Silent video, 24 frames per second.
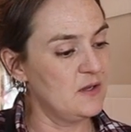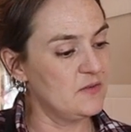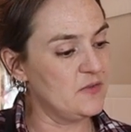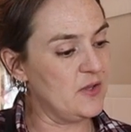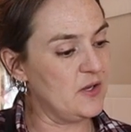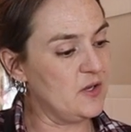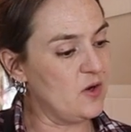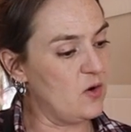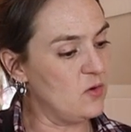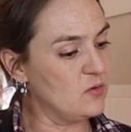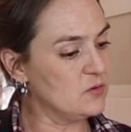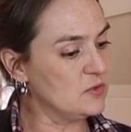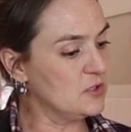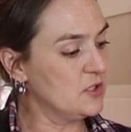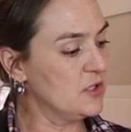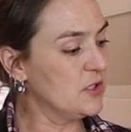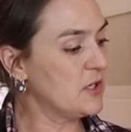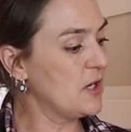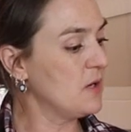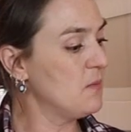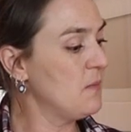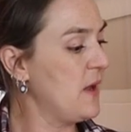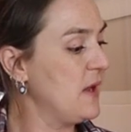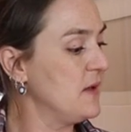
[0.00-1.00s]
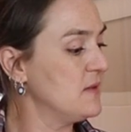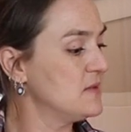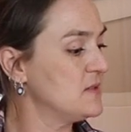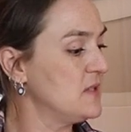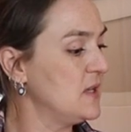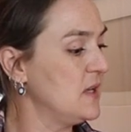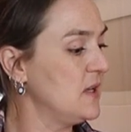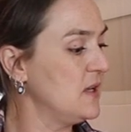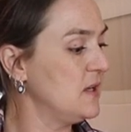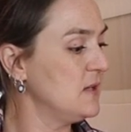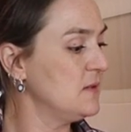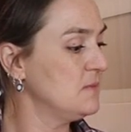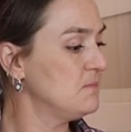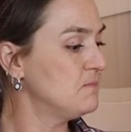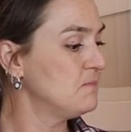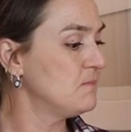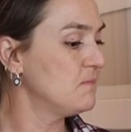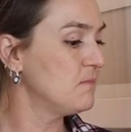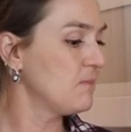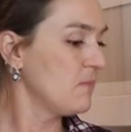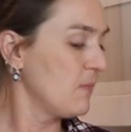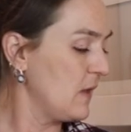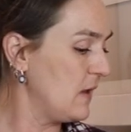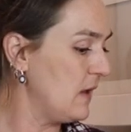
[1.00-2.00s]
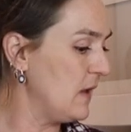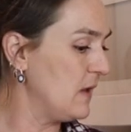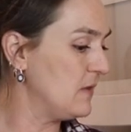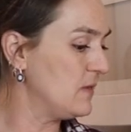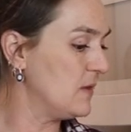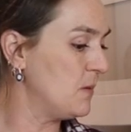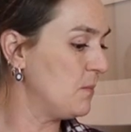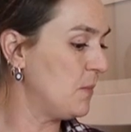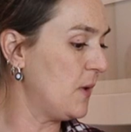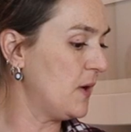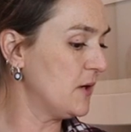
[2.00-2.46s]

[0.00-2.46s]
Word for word: They don't look amazing, and the